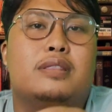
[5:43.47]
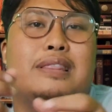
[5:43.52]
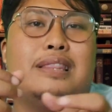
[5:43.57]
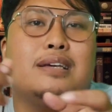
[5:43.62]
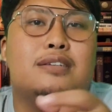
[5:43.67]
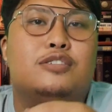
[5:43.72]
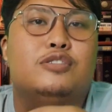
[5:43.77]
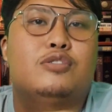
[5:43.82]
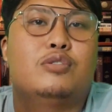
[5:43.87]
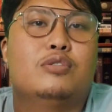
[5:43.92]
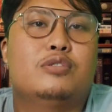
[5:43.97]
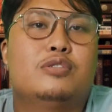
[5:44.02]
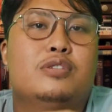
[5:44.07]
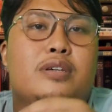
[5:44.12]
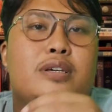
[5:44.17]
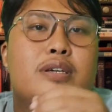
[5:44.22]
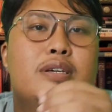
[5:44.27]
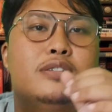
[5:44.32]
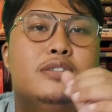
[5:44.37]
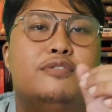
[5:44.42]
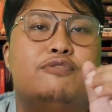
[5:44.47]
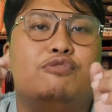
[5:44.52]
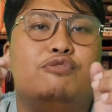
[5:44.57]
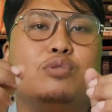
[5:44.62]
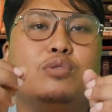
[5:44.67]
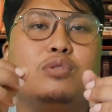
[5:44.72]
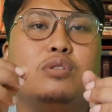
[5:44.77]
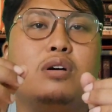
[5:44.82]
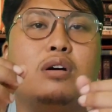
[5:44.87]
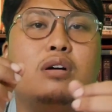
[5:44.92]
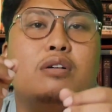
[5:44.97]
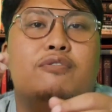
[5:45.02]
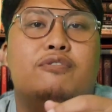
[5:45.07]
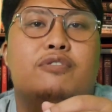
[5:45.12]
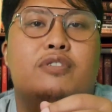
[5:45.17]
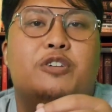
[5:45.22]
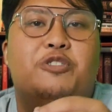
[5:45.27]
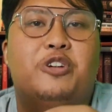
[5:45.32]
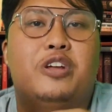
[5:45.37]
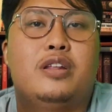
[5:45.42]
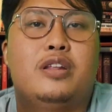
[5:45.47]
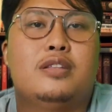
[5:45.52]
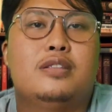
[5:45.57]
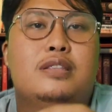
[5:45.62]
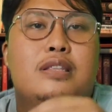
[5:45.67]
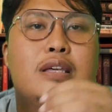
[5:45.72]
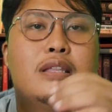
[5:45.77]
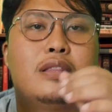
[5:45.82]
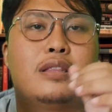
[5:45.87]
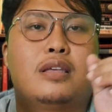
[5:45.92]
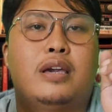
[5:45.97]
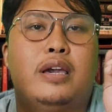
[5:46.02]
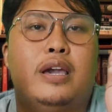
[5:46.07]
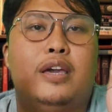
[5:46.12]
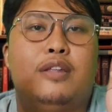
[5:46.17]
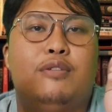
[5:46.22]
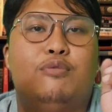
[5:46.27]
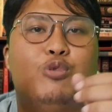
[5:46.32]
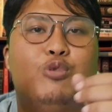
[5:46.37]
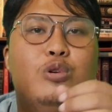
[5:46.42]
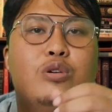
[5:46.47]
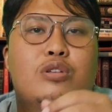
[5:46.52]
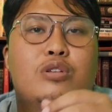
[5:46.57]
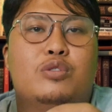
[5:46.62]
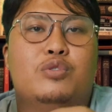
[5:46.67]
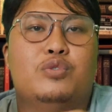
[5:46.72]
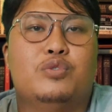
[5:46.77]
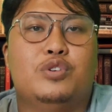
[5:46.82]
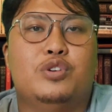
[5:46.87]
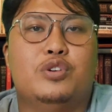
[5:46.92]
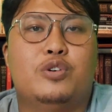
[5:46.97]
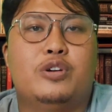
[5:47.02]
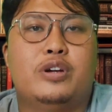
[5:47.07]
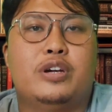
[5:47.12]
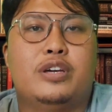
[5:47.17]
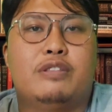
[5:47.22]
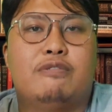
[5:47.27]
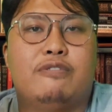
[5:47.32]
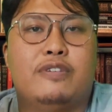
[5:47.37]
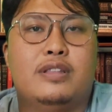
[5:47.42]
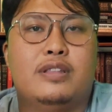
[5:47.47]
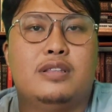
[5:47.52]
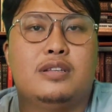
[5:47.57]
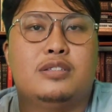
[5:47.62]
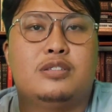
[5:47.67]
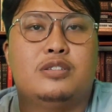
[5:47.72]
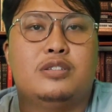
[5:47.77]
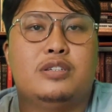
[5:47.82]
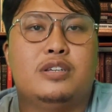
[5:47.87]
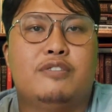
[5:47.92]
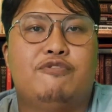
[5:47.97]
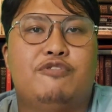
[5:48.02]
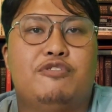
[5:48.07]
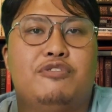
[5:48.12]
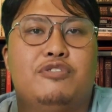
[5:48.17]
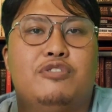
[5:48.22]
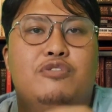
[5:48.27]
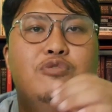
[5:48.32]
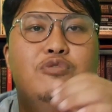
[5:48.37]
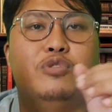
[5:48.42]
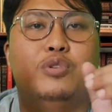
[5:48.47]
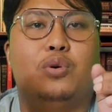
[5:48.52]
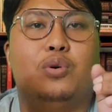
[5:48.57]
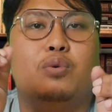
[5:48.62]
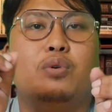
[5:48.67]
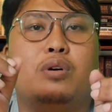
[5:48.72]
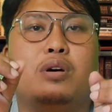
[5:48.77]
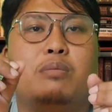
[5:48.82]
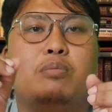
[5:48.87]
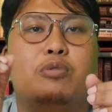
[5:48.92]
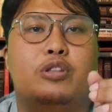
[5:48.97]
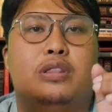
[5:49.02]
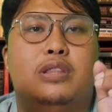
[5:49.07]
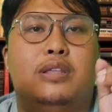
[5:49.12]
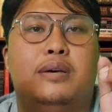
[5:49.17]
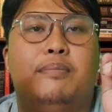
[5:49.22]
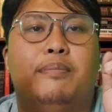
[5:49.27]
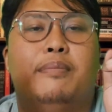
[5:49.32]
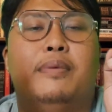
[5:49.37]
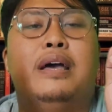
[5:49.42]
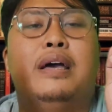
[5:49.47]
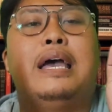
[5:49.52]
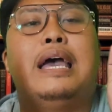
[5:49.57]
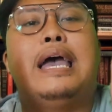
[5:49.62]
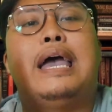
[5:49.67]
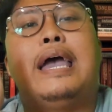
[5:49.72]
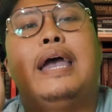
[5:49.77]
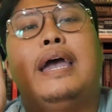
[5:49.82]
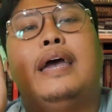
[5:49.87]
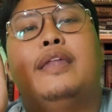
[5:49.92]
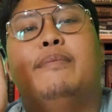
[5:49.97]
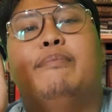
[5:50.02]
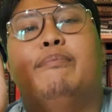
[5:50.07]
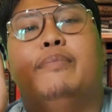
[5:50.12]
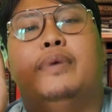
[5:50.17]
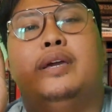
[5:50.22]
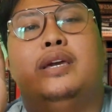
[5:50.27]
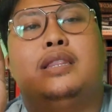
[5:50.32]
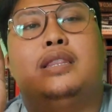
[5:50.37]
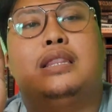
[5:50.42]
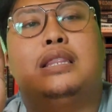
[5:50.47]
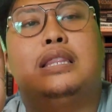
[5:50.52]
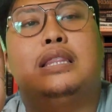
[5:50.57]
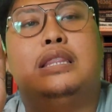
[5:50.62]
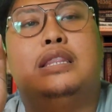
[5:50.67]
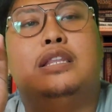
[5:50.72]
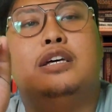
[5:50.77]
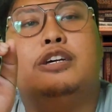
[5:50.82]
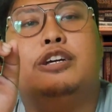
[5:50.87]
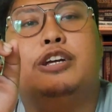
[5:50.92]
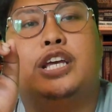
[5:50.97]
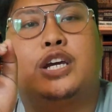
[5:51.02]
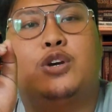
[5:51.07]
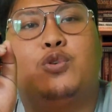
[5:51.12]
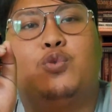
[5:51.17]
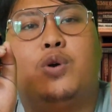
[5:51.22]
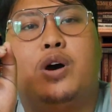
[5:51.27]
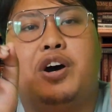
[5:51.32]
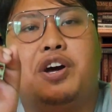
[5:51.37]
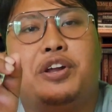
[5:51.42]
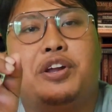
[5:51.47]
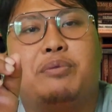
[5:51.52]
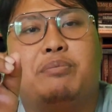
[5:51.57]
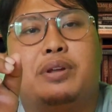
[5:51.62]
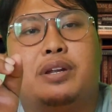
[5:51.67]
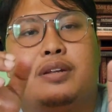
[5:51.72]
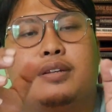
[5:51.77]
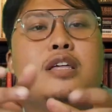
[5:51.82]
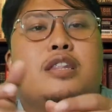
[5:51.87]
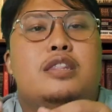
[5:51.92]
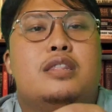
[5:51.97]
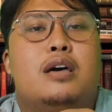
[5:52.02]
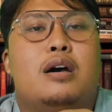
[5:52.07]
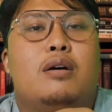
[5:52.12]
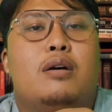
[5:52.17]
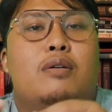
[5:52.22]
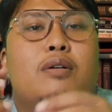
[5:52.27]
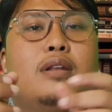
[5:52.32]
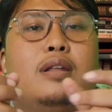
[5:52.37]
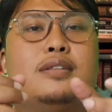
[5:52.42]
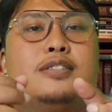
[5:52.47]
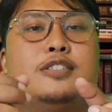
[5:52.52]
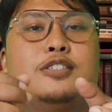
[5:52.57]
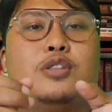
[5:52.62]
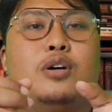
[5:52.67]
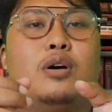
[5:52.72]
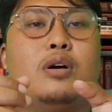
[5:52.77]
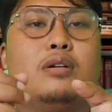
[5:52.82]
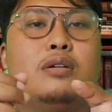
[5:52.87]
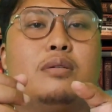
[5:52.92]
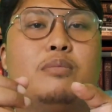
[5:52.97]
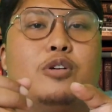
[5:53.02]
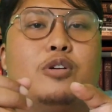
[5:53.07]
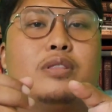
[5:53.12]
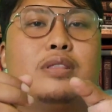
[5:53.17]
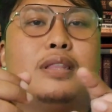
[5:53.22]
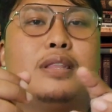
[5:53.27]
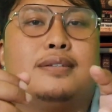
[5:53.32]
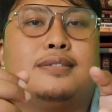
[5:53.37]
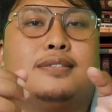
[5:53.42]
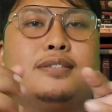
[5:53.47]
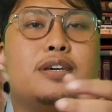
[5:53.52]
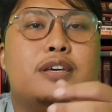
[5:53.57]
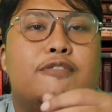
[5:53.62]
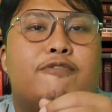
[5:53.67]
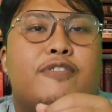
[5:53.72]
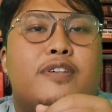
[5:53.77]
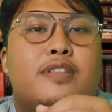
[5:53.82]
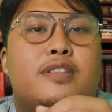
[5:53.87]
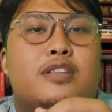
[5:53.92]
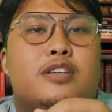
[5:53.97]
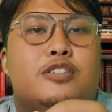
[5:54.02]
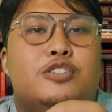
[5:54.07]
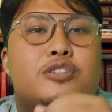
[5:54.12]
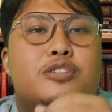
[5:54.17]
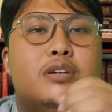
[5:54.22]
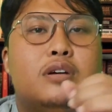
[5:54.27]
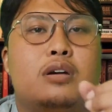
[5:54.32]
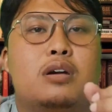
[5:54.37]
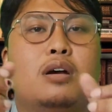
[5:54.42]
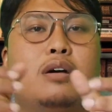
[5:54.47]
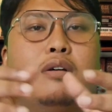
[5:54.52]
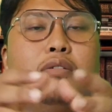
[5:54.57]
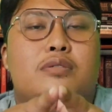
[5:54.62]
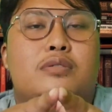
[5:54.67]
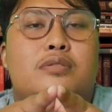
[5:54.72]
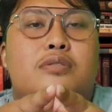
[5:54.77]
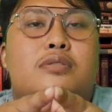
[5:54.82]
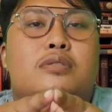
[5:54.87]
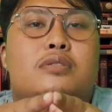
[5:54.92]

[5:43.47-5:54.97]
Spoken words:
tax code is full of credit that can work to your advantage if you know about them and meet the requirement. Now, let's talk about tax advantage account,